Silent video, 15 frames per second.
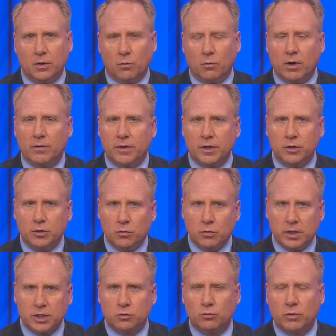where the
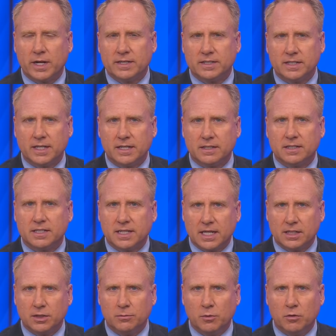newest resident
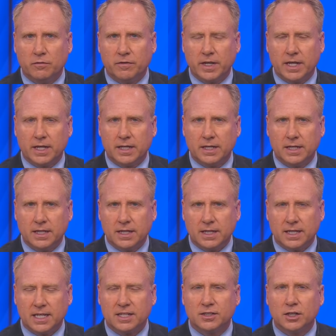set to move in
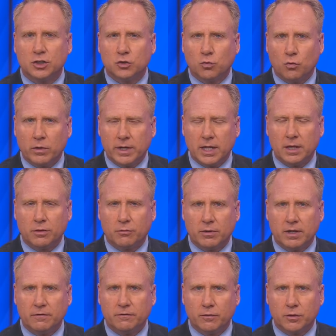is a
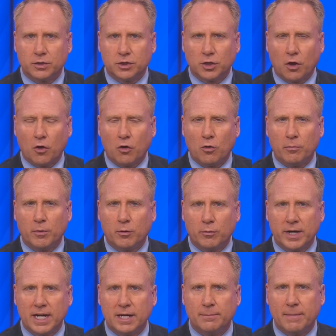23 foot tall
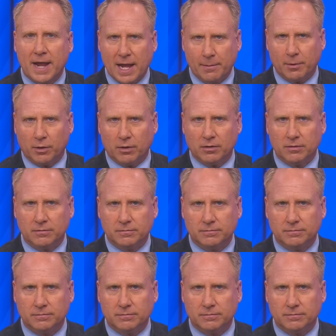marine mammal.